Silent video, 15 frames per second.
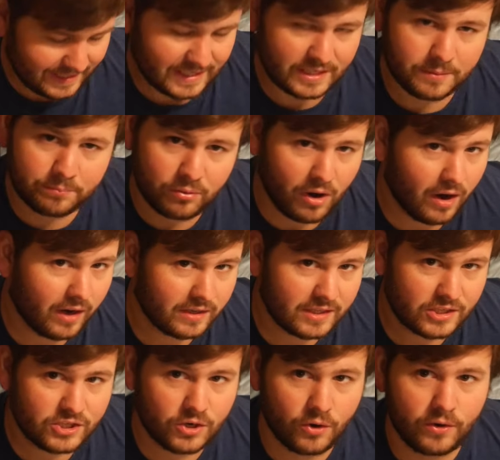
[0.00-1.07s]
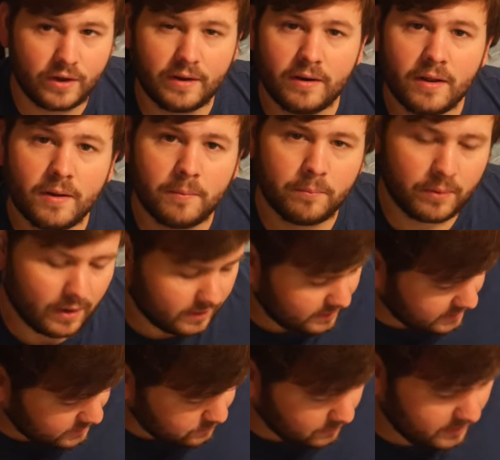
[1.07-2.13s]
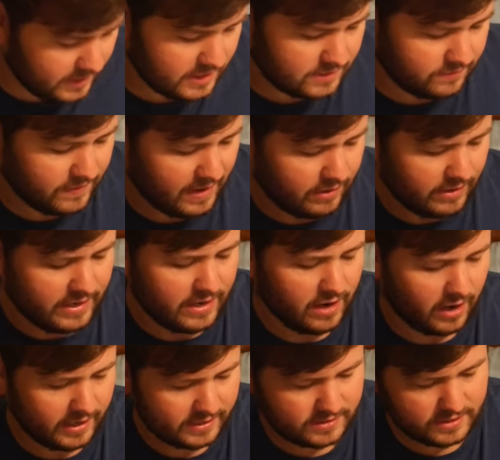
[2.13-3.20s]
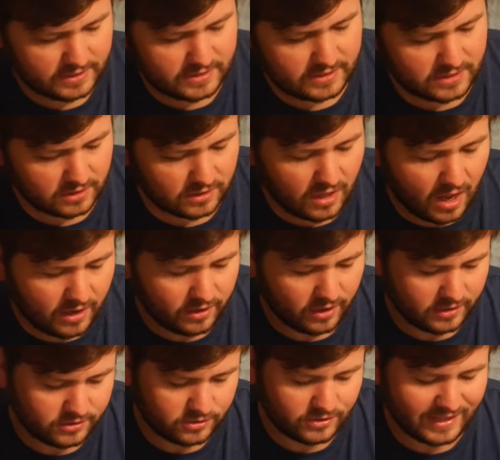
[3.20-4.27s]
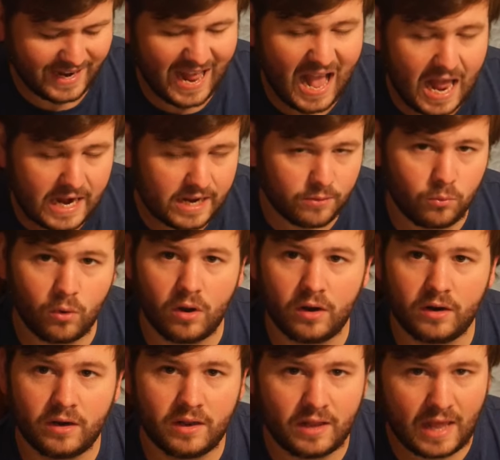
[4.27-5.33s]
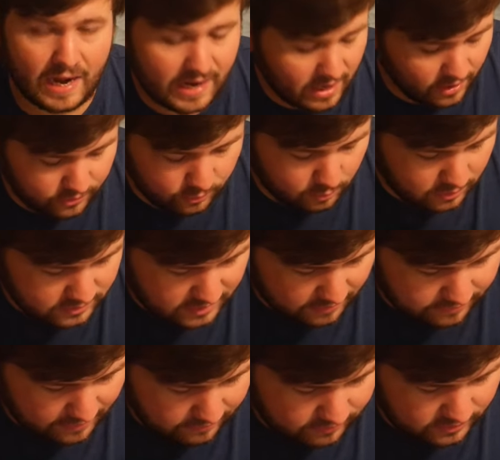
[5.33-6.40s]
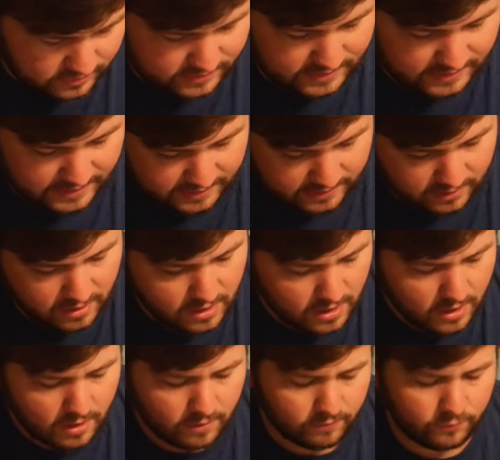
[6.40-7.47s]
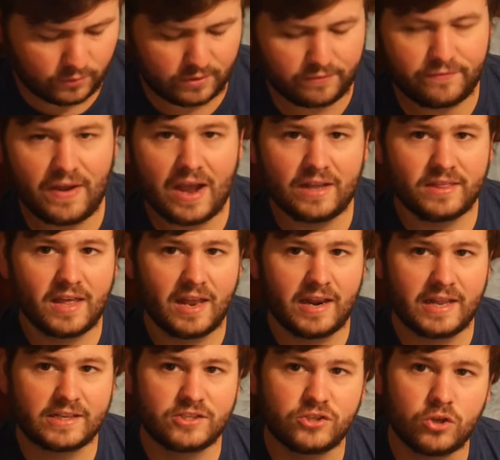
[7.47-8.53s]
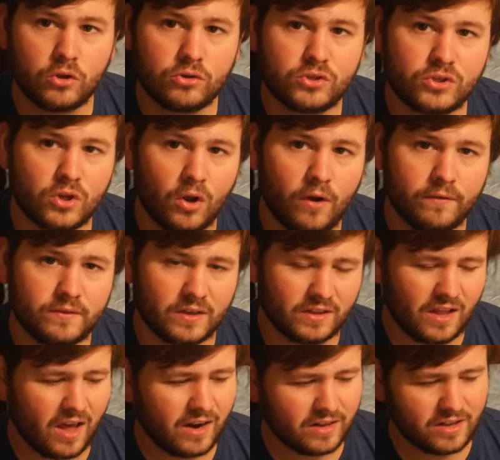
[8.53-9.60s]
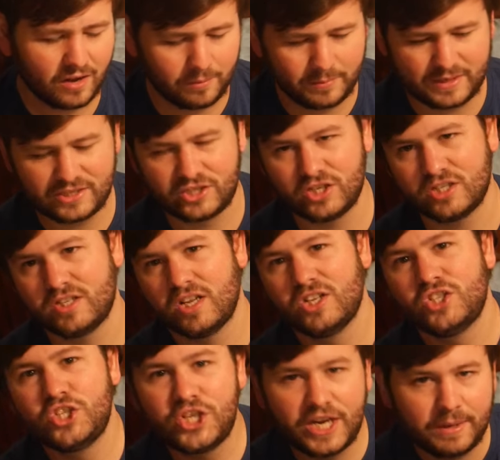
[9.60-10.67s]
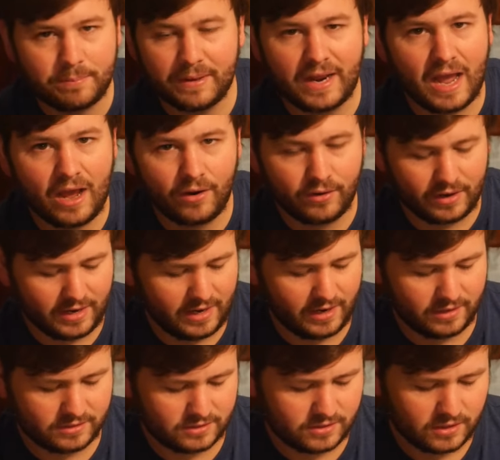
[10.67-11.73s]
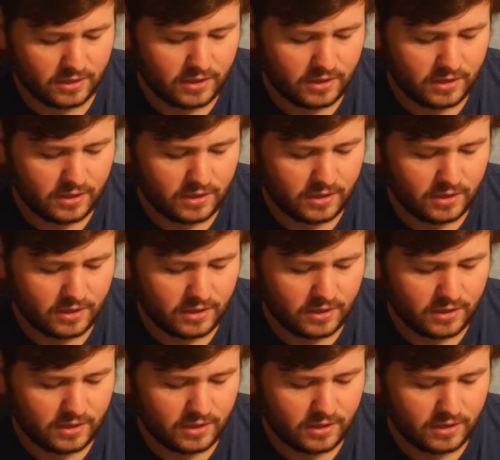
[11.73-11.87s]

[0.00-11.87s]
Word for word: did the product, I showed it, but this one is very nice. This is a lot nicer than any one any other ones I've ever seen for the fact that it's so soft. A lot of companies just cheap it out and